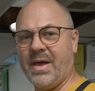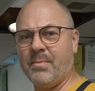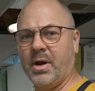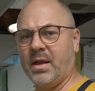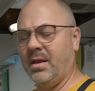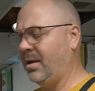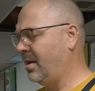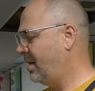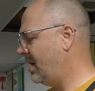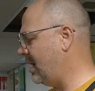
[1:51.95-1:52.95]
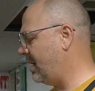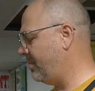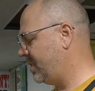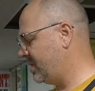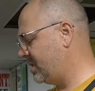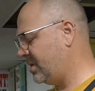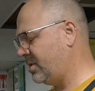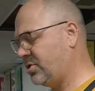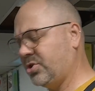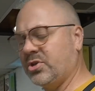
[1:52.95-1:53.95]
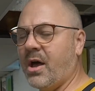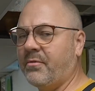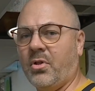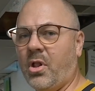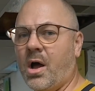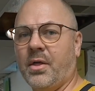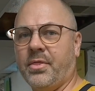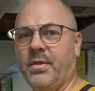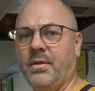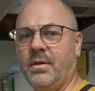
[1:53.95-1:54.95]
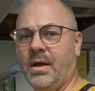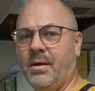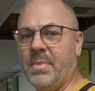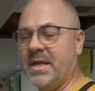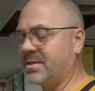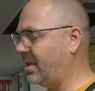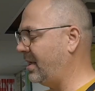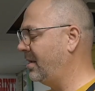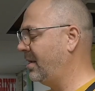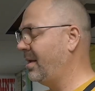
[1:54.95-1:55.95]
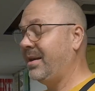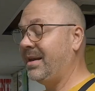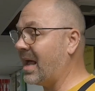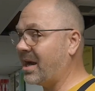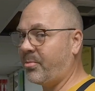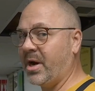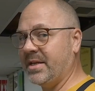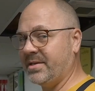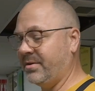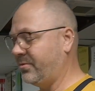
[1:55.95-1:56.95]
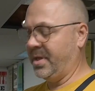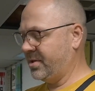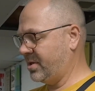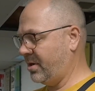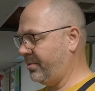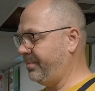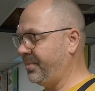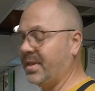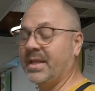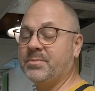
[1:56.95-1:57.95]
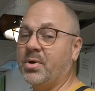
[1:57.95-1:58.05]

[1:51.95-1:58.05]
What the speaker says: fabric, to soft cloth, basically non-abrasive. So let's